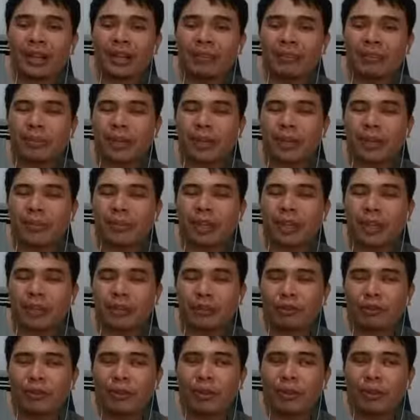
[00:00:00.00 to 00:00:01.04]
But
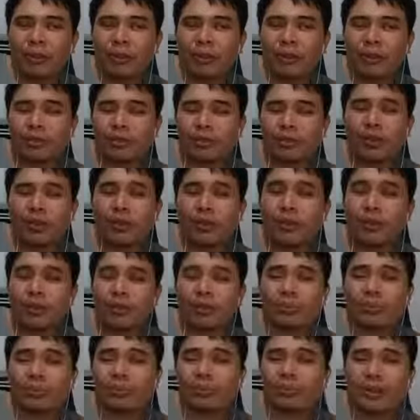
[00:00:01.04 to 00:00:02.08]
if you don't,
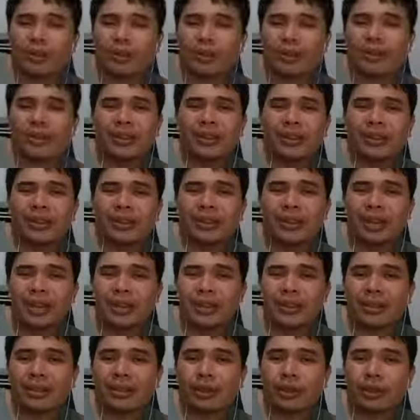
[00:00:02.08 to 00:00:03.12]
but they're
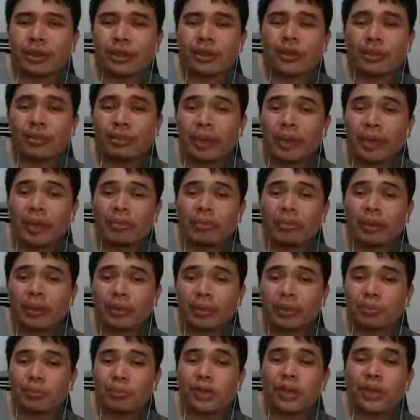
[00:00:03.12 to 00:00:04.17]
not going to be able
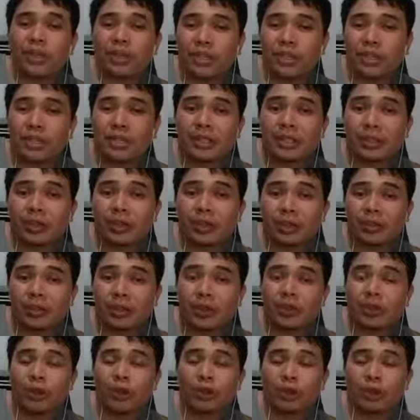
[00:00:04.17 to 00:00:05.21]
to process you if
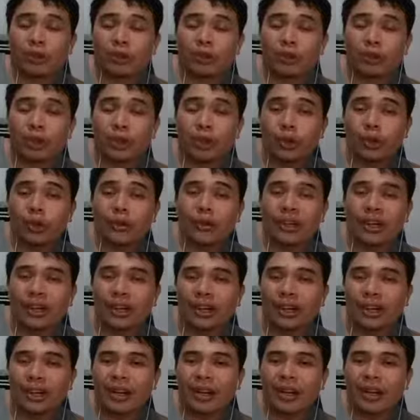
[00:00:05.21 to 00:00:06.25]
you don't go
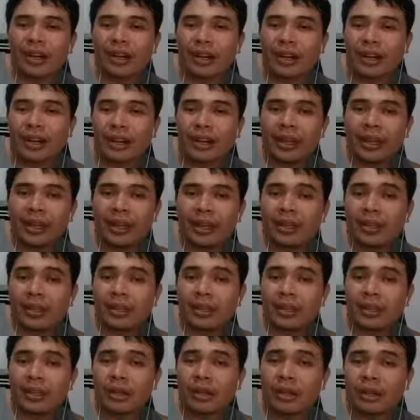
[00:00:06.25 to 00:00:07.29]
there. And
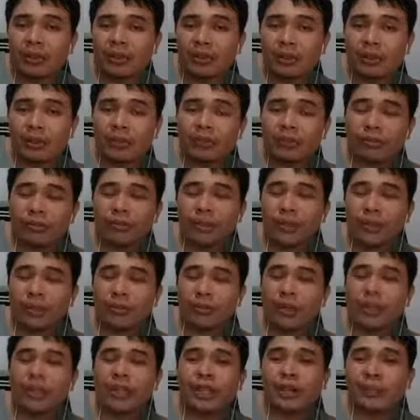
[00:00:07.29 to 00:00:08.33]
if you've been
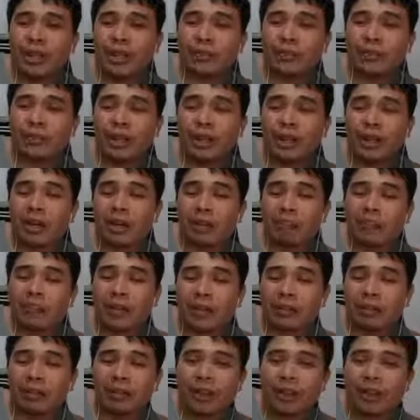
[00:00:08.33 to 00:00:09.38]
reading my blog, my
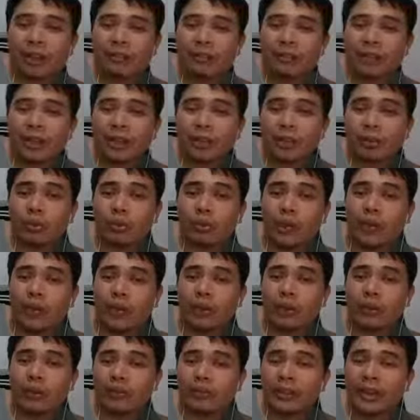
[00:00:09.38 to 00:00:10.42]
favorite way
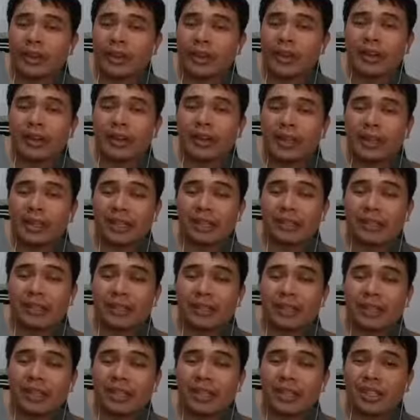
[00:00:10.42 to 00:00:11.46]
of getting hired in a
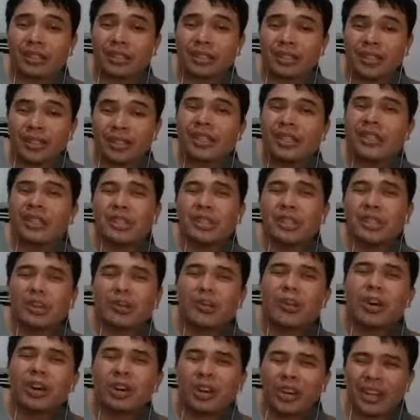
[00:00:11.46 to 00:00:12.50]
call center is I just
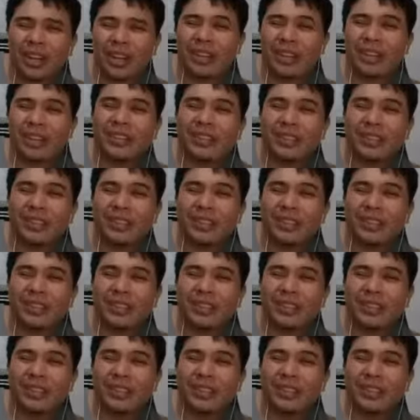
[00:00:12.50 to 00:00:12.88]
walk in.